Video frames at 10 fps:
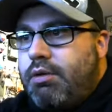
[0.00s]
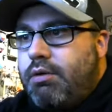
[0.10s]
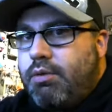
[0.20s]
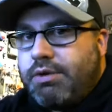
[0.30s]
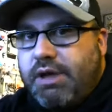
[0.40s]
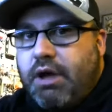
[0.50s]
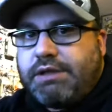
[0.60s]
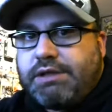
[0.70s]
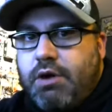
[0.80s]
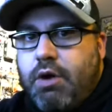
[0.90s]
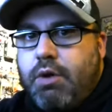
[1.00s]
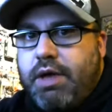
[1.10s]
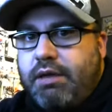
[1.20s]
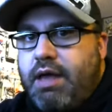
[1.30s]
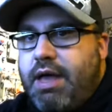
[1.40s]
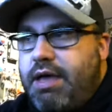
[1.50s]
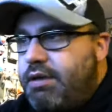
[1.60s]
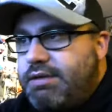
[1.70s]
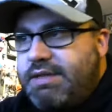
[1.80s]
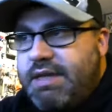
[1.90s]
was also at like
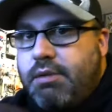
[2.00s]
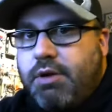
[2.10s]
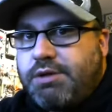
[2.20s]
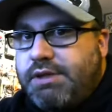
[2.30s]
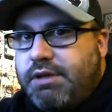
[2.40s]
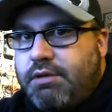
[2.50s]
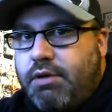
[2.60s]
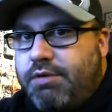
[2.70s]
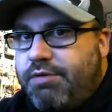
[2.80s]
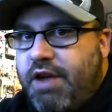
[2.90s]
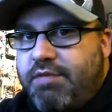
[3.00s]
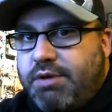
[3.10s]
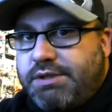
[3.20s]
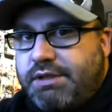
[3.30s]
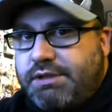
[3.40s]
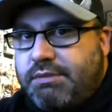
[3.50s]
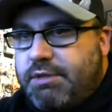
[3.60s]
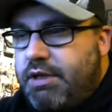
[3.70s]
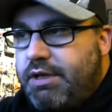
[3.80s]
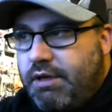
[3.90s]
10% or 5%,
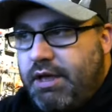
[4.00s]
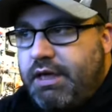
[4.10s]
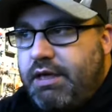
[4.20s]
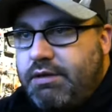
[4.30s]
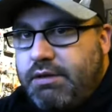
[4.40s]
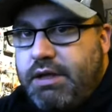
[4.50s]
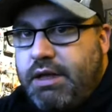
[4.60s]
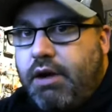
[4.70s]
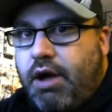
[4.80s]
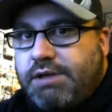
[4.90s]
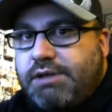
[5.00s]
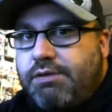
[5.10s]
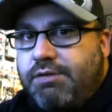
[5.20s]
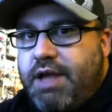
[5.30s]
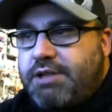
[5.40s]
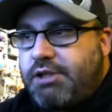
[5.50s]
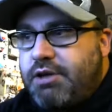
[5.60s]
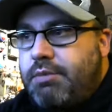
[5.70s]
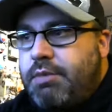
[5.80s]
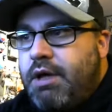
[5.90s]
something like it also flashed
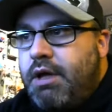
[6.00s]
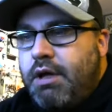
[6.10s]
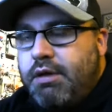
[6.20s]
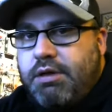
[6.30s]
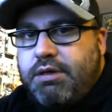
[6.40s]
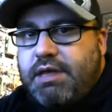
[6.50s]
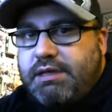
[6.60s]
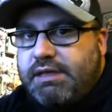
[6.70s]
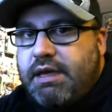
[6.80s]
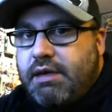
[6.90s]
up the thing saying